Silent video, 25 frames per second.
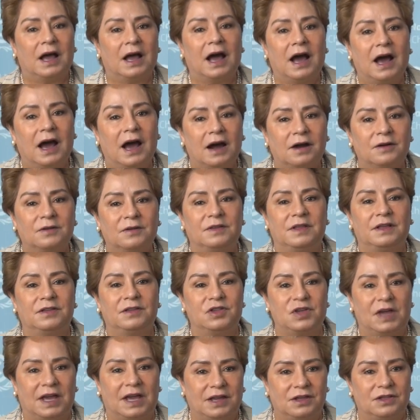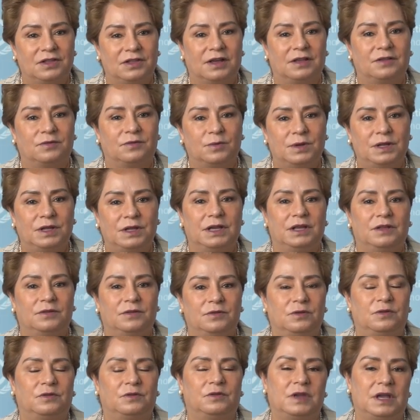are the changes we need
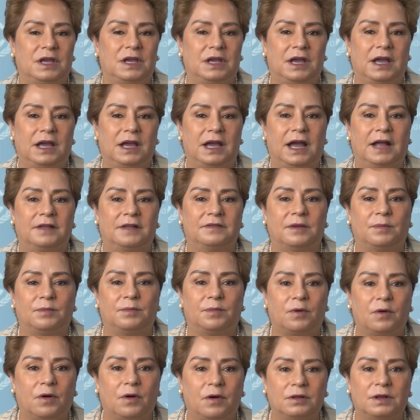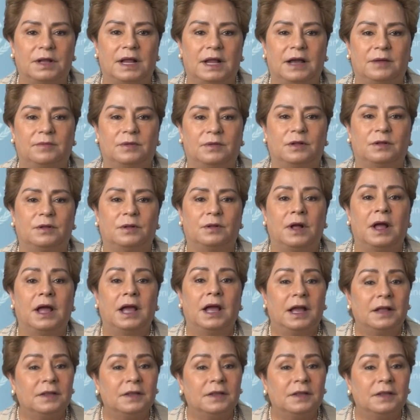to see at a broad level,